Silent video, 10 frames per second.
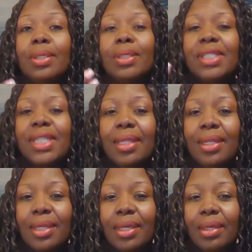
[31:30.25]

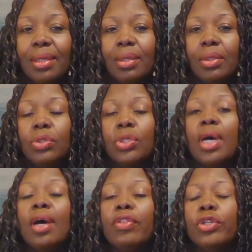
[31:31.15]
send it to
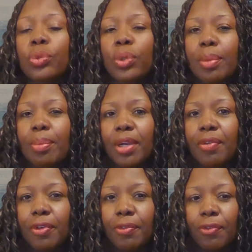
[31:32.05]
others who can
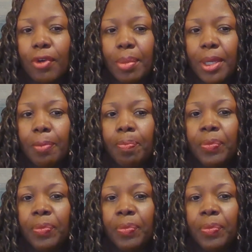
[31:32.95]
benefit from it.